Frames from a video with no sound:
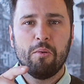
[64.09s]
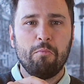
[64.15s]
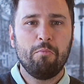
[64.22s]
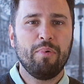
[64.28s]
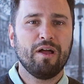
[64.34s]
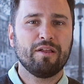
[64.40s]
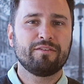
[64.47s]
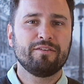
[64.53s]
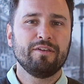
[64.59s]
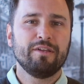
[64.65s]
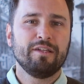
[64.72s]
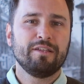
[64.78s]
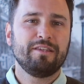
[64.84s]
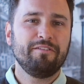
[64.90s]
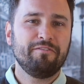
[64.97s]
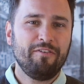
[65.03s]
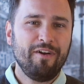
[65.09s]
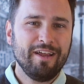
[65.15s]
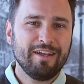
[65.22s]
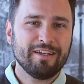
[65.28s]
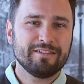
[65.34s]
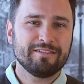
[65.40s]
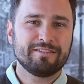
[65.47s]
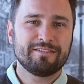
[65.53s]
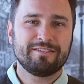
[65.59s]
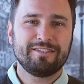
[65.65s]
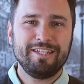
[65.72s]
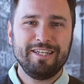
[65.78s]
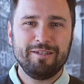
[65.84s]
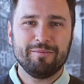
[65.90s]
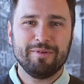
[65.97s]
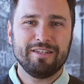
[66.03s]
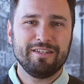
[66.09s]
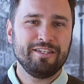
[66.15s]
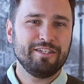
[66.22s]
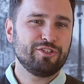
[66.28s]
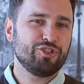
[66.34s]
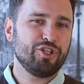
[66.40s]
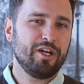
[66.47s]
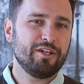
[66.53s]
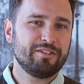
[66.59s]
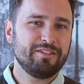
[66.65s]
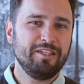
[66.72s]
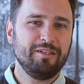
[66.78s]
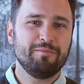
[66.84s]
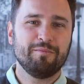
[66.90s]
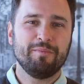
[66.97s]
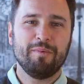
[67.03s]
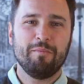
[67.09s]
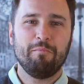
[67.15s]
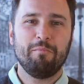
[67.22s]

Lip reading: but the finance team and the HR team